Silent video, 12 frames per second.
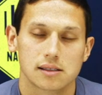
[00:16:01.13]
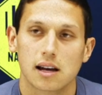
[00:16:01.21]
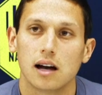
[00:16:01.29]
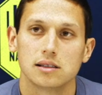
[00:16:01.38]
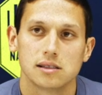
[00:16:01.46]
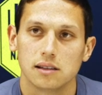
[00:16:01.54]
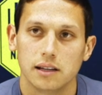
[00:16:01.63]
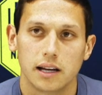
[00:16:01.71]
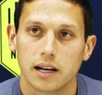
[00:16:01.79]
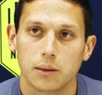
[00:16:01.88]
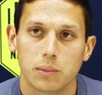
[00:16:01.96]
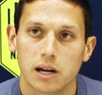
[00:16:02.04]
constantly
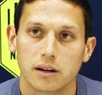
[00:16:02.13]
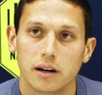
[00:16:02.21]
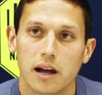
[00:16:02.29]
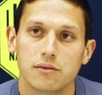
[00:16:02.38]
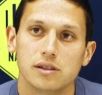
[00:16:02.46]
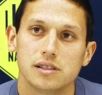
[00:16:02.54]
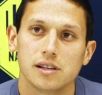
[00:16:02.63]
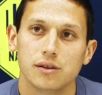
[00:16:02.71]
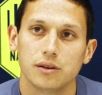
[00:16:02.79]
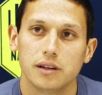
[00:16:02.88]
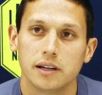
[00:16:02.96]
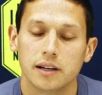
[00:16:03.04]
getting better every
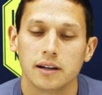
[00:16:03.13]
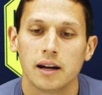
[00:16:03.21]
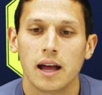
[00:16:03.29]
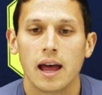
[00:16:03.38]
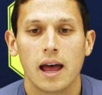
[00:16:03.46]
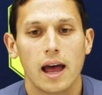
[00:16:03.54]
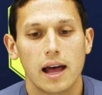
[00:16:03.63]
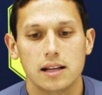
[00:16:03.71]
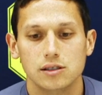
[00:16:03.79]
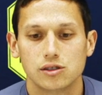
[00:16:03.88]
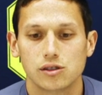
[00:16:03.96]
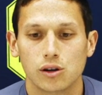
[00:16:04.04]
single year?
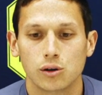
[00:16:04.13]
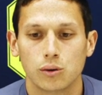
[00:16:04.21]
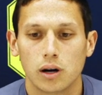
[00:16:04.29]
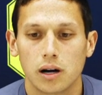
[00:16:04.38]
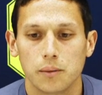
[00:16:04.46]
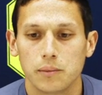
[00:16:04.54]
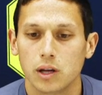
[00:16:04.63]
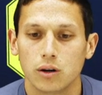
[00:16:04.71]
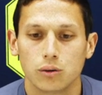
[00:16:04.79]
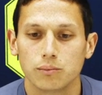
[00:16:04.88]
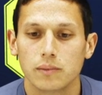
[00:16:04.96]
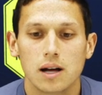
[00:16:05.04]
And so, you
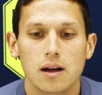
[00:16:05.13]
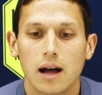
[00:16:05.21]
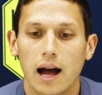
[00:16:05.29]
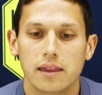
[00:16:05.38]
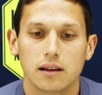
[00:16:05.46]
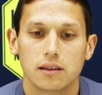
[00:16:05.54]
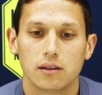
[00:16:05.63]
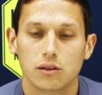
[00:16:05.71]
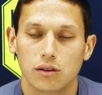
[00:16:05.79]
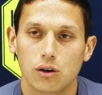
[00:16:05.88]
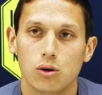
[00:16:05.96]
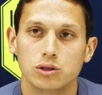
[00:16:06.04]
know, I think
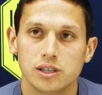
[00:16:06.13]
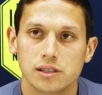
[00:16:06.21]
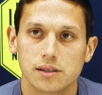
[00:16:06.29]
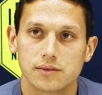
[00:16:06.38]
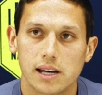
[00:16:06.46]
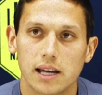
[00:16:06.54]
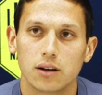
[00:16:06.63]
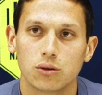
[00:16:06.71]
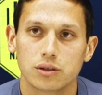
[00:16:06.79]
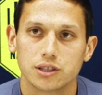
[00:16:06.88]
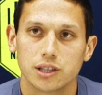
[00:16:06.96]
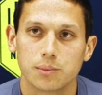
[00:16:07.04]
the coaches have taken
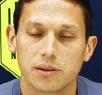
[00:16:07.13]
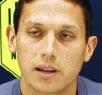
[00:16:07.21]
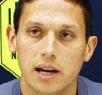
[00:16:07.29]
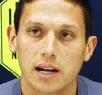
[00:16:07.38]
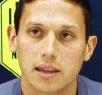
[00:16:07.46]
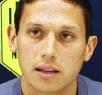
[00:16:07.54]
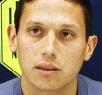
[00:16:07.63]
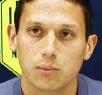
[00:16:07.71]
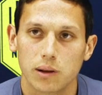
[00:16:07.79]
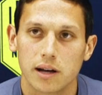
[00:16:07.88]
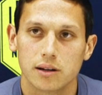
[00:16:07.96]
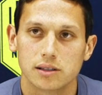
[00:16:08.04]
ownership of that. I think the
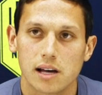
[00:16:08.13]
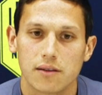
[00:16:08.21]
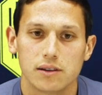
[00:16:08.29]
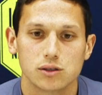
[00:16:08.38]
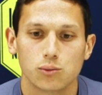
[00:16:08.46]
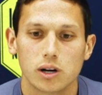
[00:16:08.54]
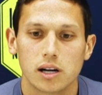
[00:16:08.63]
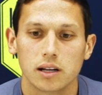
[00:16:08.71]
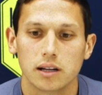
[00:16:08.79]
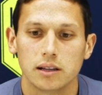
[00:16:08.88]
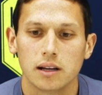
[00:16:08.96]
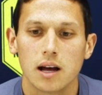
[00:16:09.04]
players have as
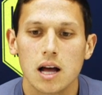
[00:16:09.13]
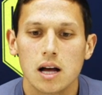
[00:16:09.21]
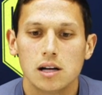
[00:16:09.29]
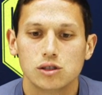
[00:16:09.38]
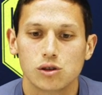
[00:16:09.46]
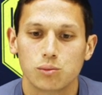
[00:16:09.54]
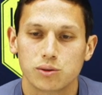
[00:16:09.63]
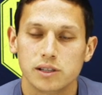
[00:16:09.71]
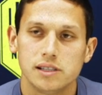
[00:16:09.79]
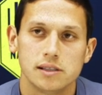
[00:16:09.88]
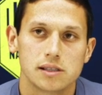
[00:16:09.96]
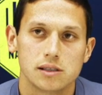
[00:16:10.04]
well. And so
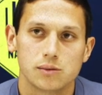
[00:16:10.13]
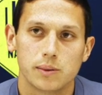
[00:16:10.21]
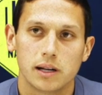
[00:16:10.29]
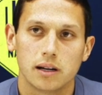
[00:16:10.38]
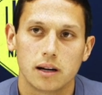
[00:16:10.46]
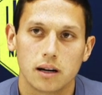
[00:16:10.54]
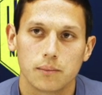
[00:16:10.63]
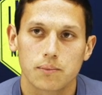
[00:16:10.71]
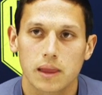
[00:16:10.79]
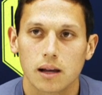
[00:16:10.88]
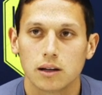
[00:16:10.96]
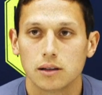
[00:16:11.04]
preseason's been
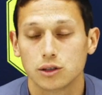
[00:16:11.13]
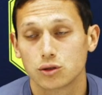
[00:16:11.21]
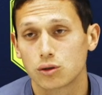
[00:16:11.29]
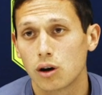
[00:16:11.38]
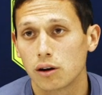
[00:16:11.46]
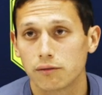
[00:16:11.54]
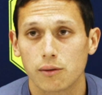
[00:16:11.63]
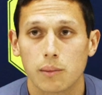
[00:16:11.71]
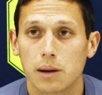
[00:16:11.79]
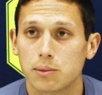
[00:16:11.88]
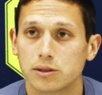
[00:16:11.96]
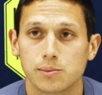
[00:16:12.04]
strong from
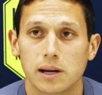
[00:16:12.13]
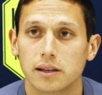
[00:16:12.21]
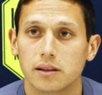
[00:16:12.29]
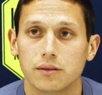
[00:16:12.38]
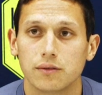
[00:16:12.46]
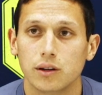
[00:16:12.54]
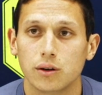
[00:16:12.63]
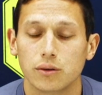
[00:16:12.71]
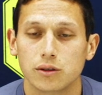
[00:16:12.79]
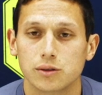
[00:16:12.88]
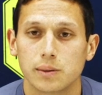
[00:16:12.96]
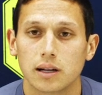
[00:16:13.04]
my perspective. You know,
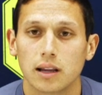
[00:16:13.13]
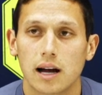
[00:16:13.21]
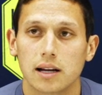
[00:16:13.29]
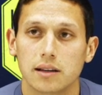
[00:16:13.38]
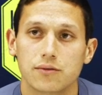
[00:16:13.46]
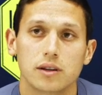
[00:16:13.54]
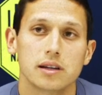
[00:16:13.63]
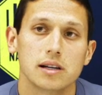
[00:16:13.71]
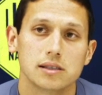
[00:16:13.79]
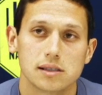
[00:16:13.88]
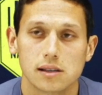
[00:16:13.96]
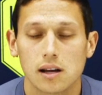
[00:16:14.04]
there's been a lot of different
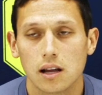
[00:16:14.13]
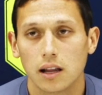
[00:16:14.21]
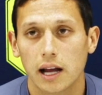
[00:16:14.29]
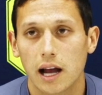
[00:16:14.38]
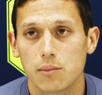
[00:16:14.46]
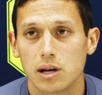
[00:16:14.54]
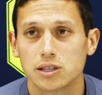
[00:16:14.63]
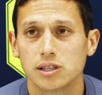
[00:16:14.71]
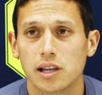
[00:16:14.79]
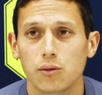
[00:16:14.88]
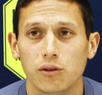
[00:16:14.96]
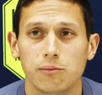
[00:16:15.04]
things, like I
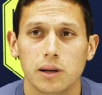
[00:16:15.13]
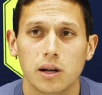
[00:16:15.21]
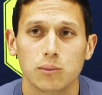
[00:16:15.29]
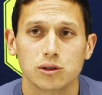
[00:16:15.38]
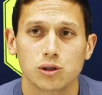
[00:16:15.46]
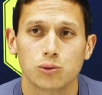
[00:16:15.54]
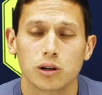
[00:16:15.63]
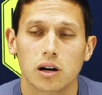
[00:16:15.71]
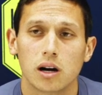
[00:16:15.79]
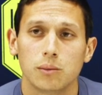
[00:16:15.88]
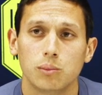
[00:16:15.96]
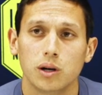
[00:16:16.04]
mentioned, that we've been able to work
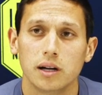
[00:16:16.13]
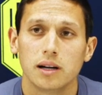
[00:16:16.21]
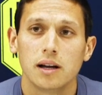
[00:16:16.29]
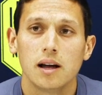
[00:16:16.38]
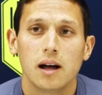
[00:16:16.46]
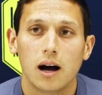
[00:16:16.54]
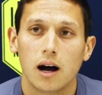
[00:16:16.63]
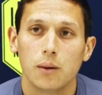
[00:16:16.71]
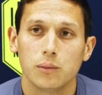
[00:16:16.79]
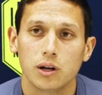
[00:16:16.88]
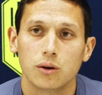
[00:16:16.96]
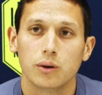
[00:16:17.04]
on. But,
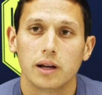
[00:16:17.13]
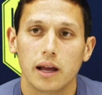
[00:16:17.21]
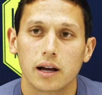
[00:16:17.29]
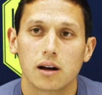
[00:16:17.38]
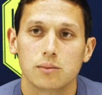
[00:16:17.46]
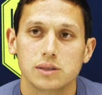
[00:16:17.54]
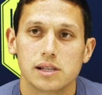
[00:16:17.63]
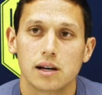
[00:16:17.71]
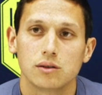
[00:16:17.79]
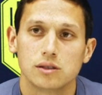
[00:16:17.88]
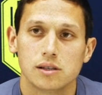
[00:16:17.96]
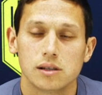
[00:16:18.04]
you know, it comes
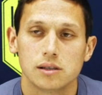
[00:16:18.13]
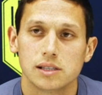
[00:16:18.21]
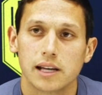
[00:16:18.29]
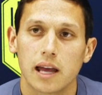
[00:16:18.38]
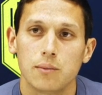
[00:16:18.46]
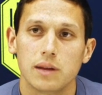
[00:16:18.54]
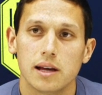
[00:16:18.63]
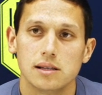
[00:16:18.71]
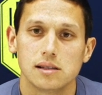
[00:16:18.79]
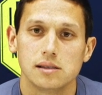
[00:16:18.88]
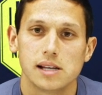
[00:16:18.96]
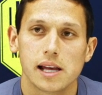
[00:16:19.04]
down to game
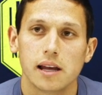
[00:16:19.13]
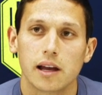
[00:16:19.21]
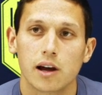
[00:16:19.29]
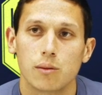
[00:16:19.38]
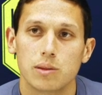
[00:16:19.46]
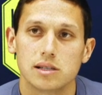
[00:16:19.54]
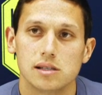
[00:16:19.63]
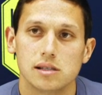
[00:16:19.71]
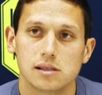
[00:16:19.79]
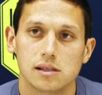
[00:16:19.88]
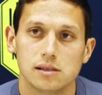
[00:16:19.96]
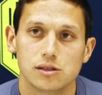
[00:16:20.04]
days and taking care of
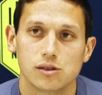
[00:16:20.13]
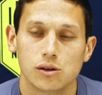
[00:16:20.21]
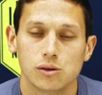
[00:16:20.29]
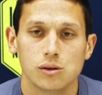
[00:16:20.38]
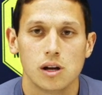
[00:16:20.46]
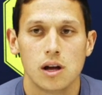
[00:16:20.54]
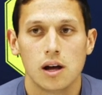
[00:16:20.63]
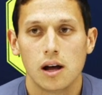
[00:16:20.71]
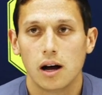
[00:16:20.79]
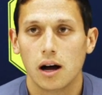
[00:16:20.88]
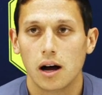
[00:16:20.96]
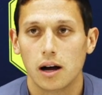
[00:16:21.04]
business. And so,
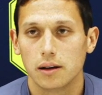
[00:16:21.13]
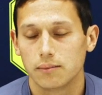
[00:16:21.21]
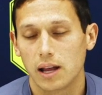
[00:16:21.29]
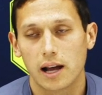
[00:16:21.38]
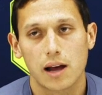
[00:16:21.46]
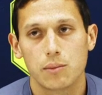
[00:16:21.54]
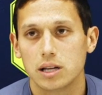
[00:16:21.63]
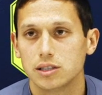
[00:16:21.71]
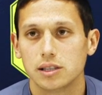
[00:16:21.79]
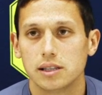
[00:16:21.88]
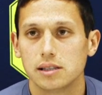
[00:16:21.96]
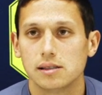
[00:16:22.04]
like I
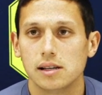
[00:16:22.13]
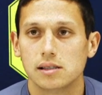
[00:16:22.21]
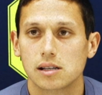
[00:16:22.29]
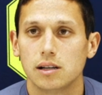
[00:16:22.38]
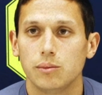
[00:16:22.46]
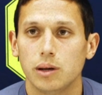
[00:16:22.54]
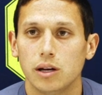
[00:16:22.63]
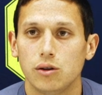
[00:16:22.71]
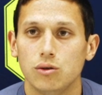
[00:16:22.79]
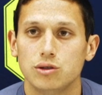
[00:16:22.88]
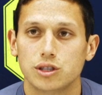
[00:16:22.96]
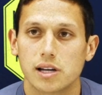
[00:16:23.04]
mentioned, it's going to be a
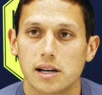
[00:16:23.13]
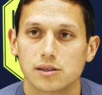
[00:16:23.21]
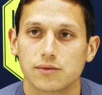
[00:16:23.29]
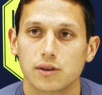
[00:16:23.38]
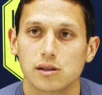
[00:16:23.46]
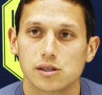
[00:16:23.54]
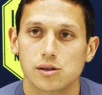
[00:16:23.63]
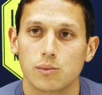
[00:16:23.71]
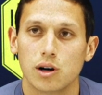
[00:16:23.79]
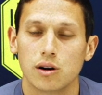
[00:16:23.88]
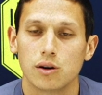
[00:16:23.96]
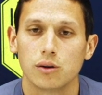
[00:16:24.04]
huge test for us
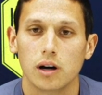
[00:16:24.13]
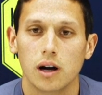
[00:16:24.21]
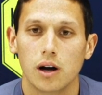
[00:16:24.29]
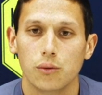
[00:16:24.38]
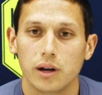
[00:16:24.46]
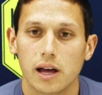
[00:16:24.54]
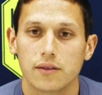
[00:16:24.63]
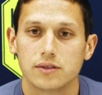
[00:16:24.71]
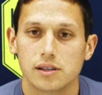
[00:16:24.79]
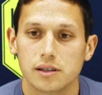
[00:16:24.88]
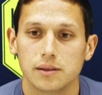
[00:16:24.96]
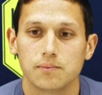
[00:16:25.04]
tomorrow. We have
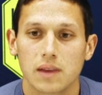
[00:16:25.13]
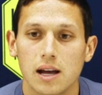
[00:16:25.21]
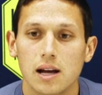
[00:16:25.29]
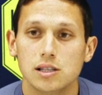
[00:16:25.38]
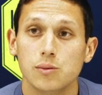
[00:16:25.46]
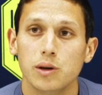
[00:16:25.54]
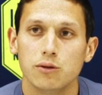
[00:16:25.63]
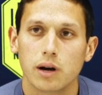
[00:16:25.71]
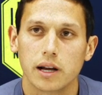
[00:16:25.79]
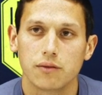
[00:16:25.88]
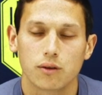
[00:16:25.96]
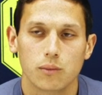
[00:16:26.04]
to be
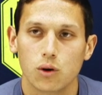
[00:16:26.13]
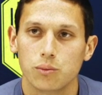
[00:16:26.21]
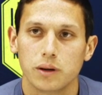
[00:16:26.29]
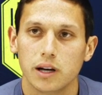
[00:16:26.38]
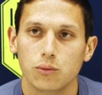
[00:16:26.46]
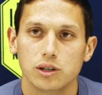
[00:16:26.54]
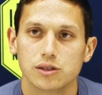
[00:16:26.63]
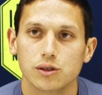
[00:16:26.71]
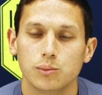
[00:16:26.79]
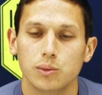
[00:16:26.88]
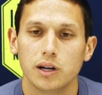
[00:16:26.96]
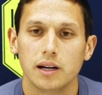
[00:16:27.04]
ready from the opening
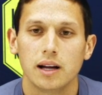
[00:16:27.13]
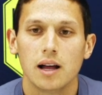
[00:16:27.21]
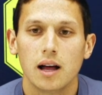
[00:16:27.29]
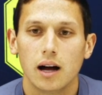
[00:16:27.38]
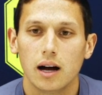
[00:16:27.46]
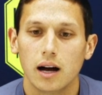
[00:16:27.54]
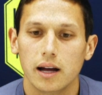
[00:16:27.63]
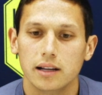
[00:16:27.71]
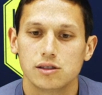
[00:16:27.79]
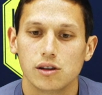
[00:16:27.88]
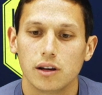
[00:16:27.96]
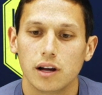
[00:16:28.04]
whistle. But
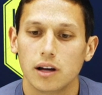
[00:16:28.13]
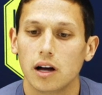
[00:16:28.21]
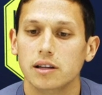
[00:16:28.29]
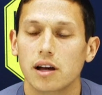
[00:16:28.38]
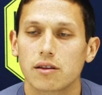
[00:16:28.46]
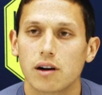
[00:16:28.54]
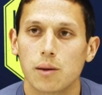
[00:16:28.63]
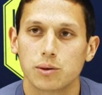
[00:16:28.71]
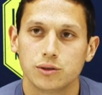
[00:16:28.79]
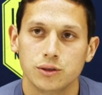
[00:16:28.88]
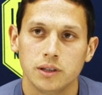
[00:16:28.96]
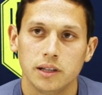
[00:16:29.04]
it's another
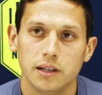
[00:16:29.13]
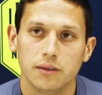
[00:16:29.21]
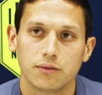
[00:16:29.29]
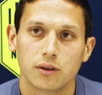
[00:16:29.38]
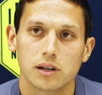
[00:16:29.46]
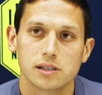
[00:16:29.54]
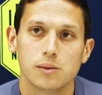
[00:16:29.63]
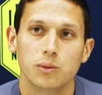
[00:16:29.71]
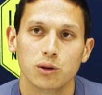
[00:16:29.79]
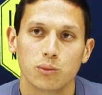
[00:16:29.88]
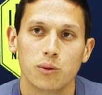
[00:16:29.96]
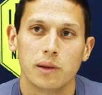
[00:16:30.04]
opportunity for us to
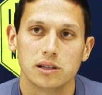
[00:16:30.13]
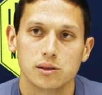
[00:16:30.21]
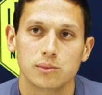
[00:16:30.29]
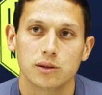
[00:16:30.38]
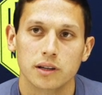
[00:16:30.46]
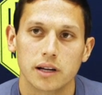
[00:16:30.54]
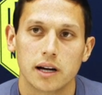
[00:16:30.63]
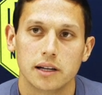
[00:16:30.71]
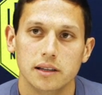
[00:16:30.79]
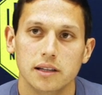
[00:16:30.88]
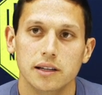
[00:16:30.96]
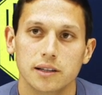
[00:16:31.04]
build momentum early on
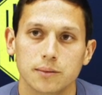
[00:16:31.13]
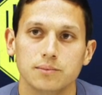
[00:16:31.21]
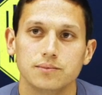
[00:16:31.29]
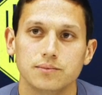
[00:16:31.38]
in the year.